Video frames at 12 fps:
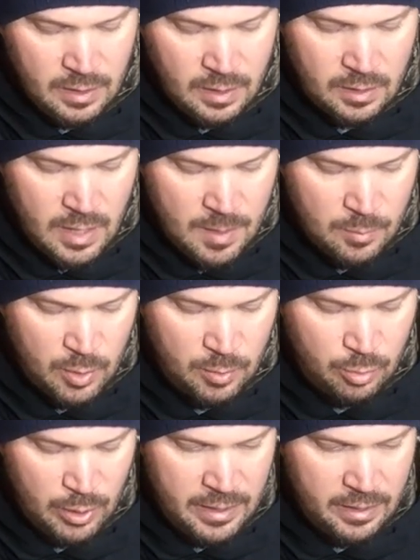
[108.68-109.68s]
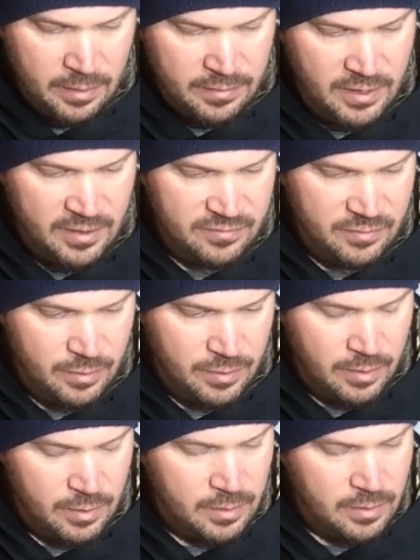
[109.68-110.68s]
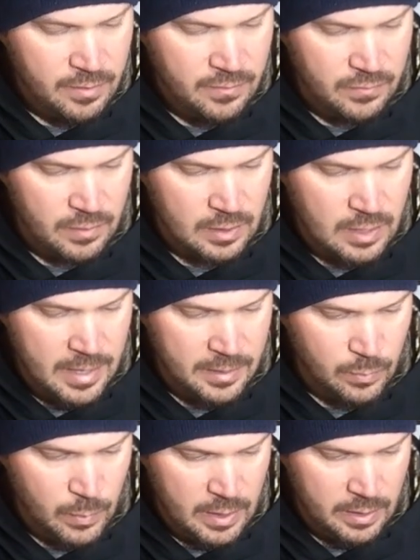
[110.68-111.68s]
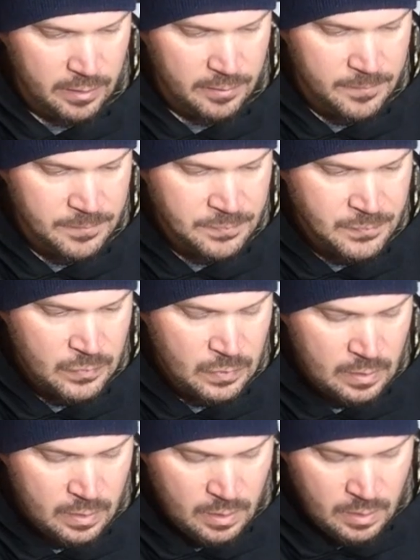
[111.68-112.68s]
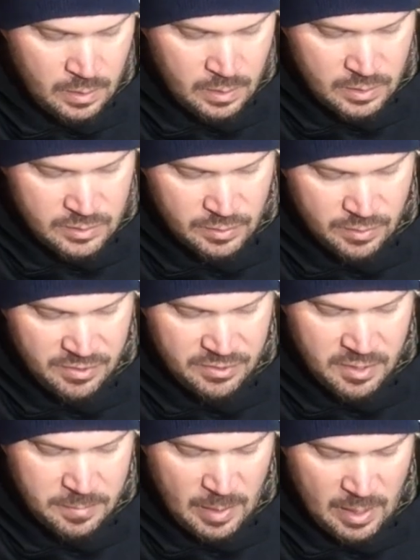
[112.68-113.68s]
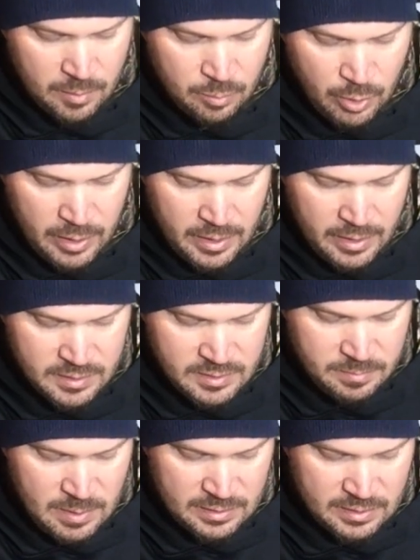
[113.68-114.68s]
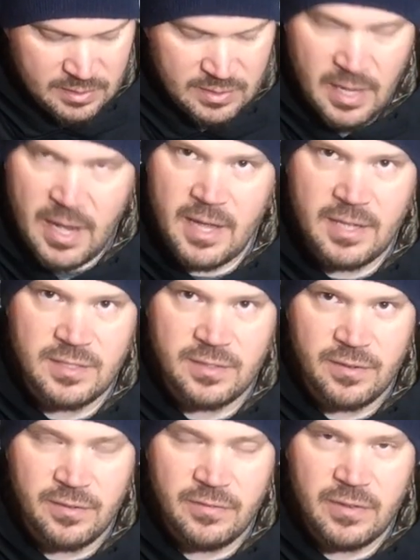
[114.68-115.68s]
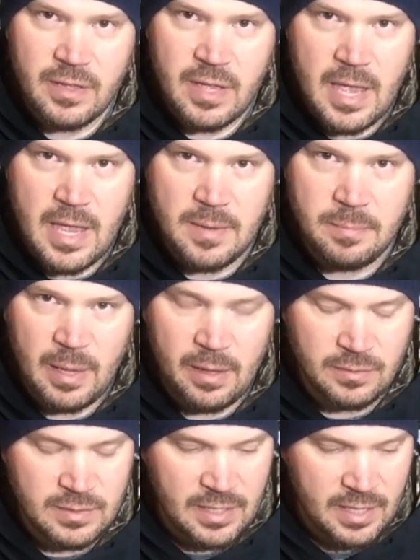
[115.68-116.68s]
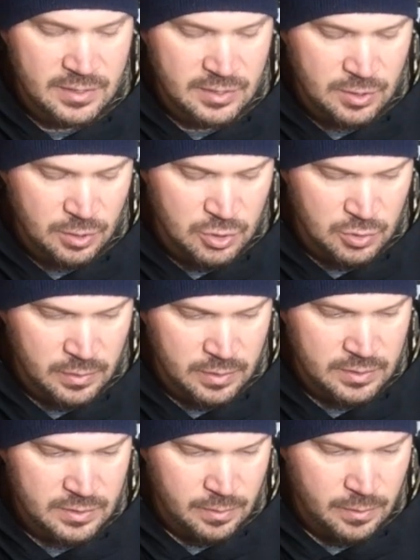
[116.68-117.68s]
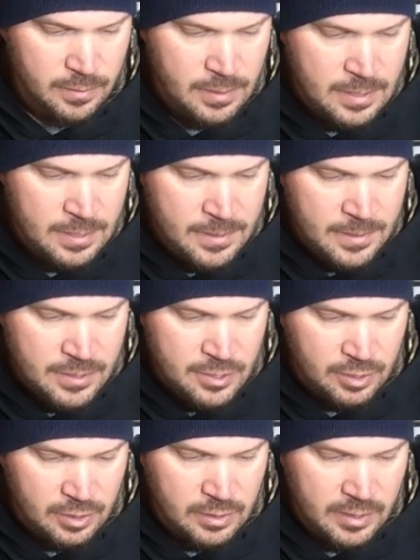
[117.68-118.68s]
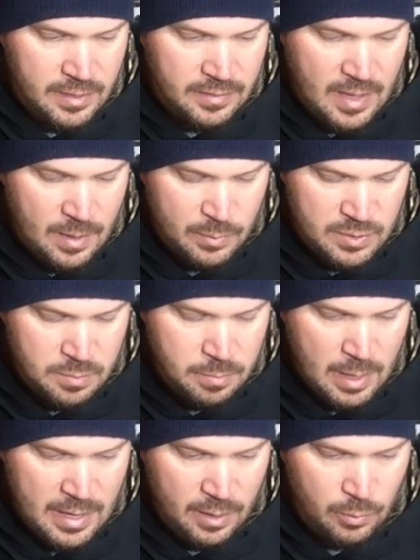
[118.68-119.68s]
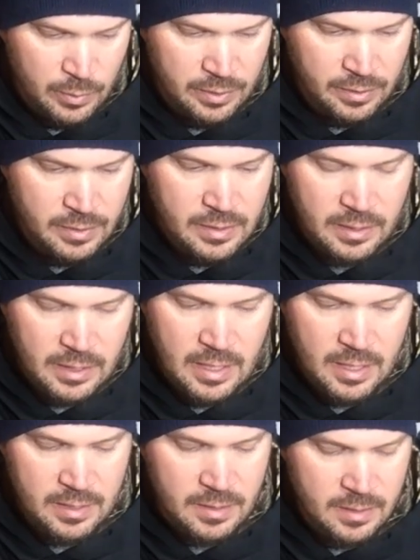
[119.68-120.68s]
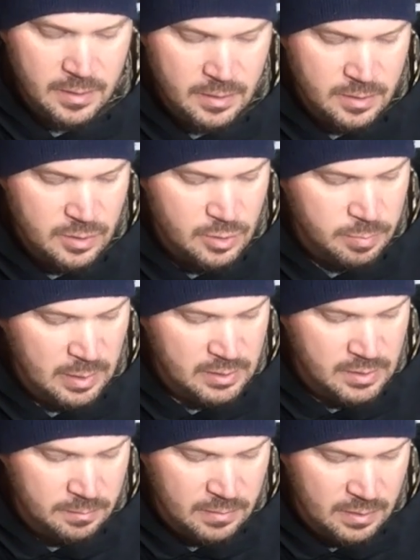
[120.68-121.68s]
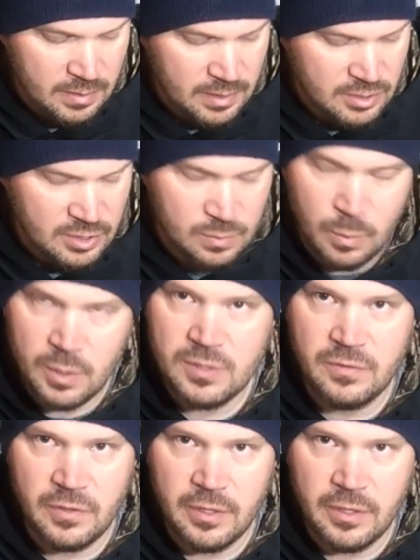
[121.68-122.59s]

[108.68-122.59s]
a lot more braid on there for the line weighting. So the 30-pound braid is about the size of 8-pound test usually. So you can look at that when you buy a reel. Again, you pick something that just works for